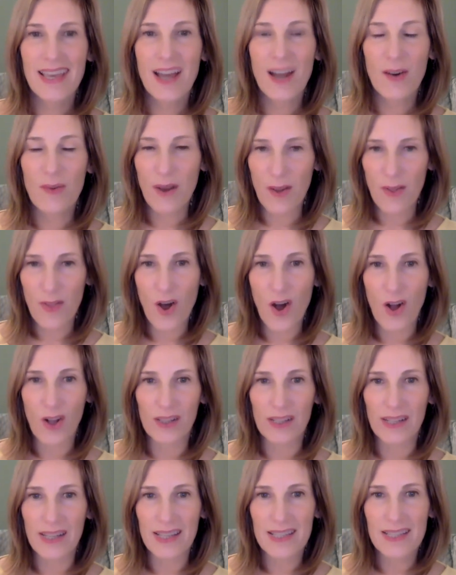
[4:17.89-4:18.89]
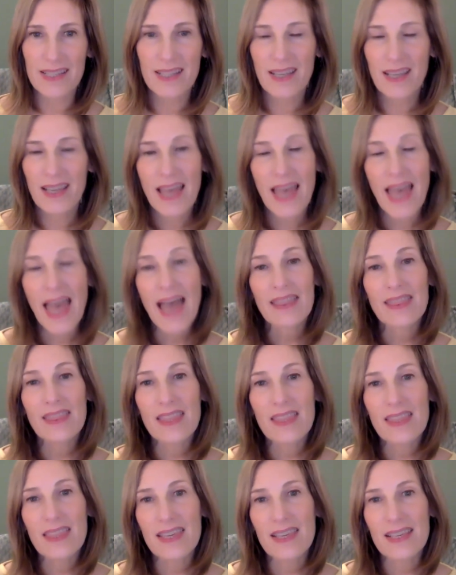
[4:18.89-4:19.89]
around the holidays and the
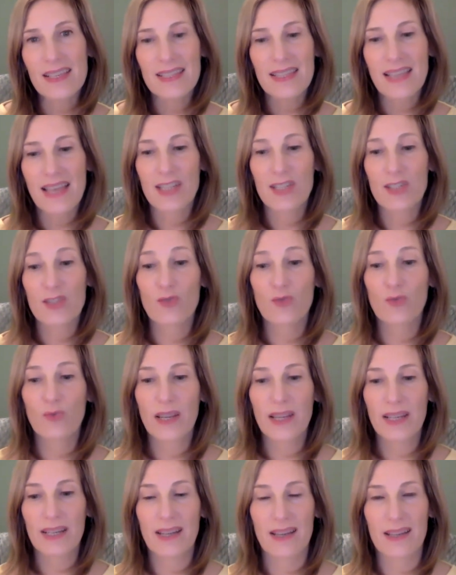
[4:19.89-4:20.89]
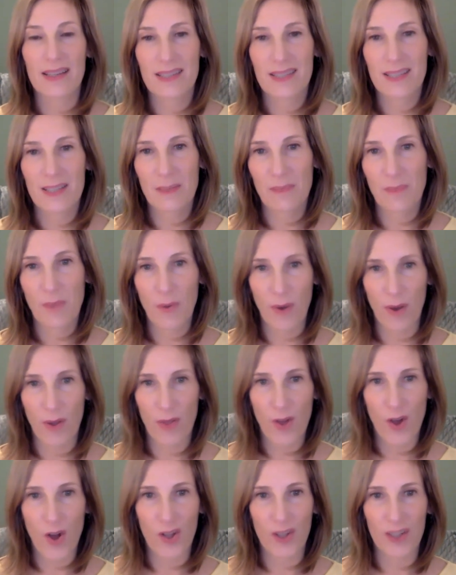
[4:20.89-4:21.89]
things that drain us around
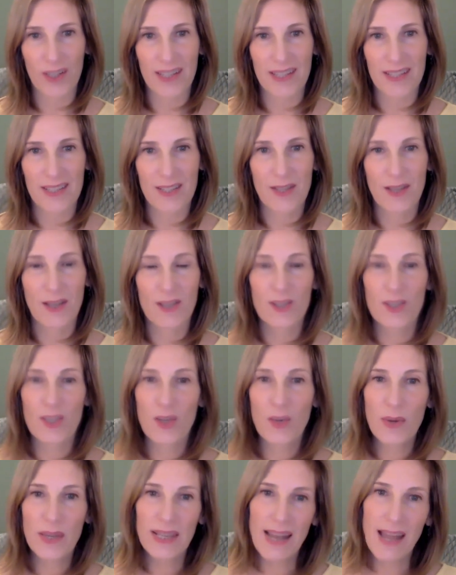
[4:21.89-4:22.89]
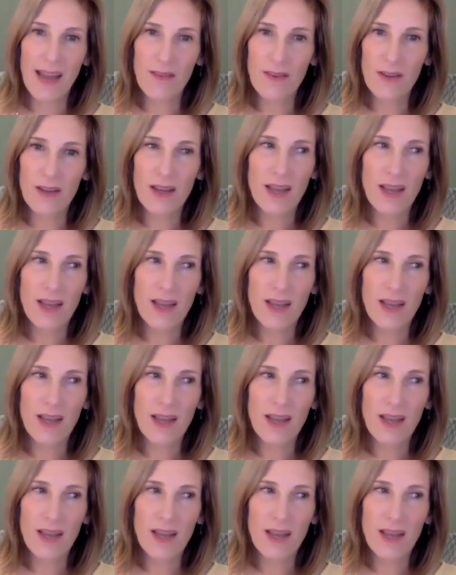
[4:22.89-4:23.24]
the holidays so that we can have